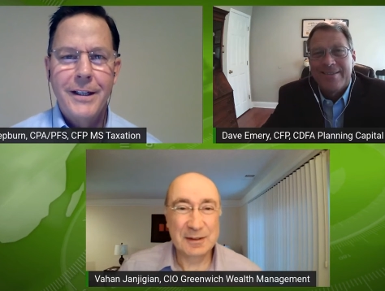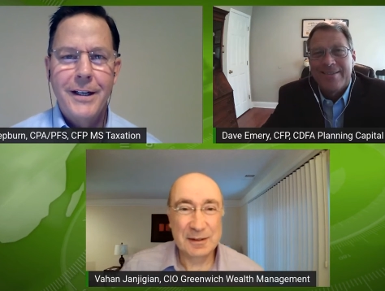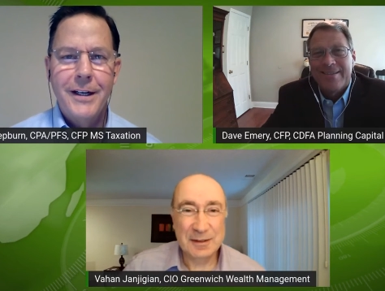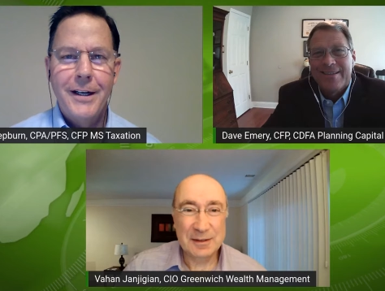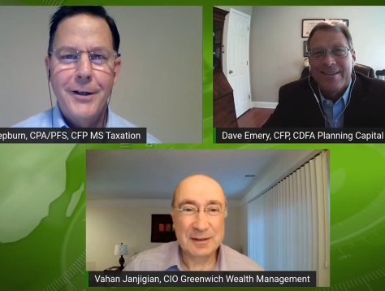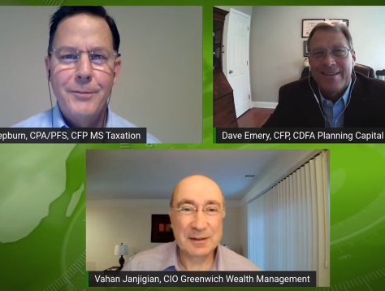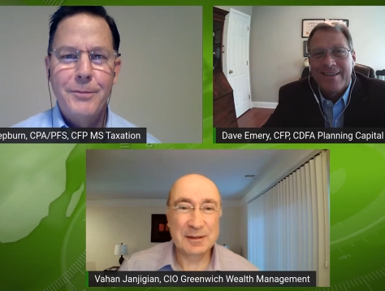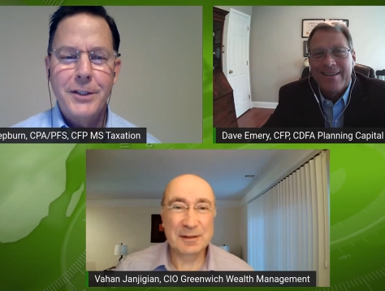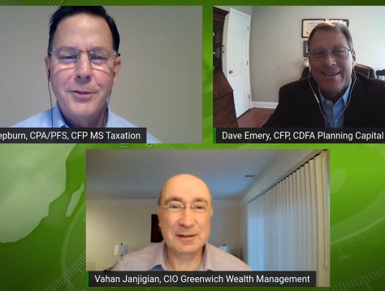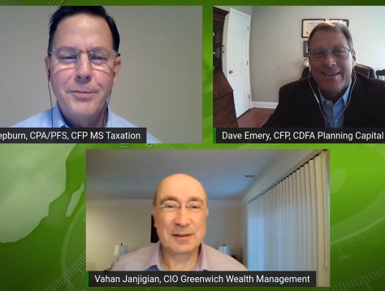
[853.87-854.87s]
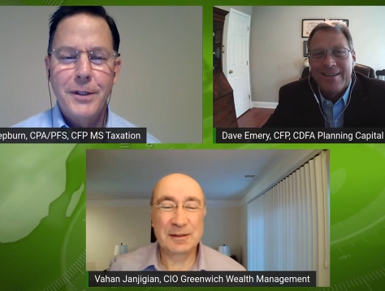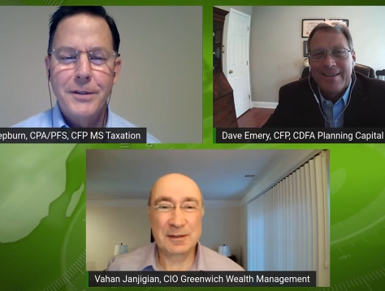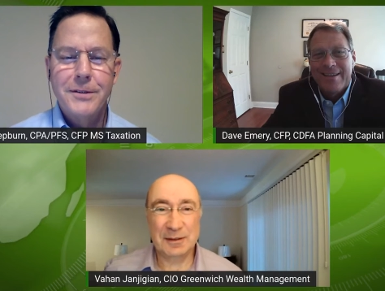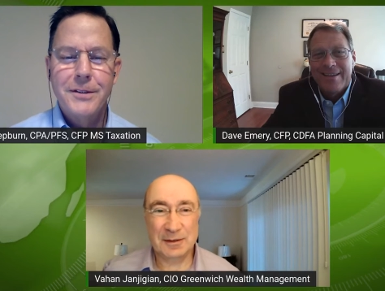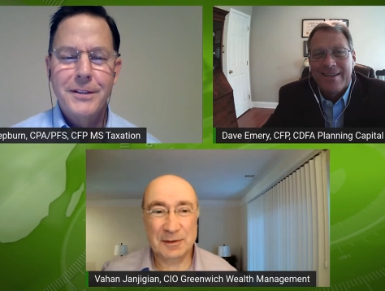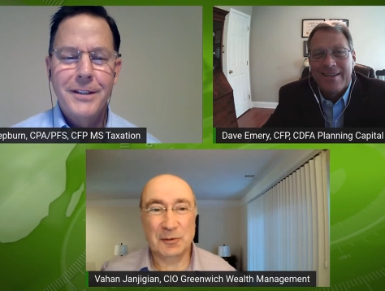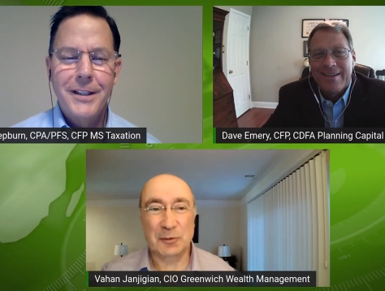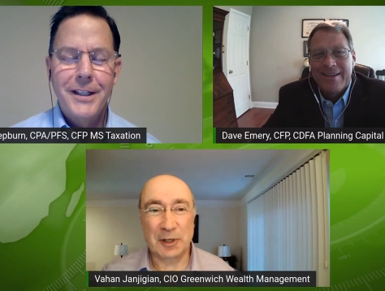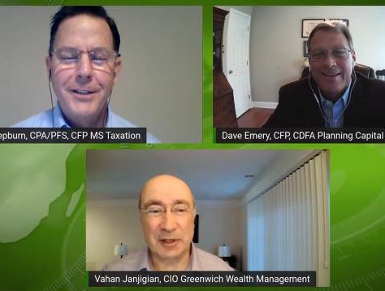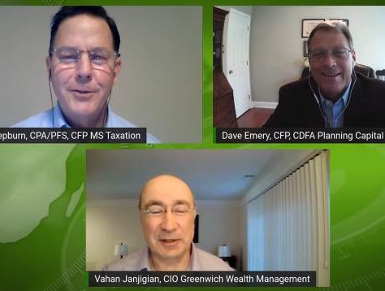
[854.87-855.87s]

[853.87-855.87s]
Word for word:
Speaker 1: uh, budget bills right.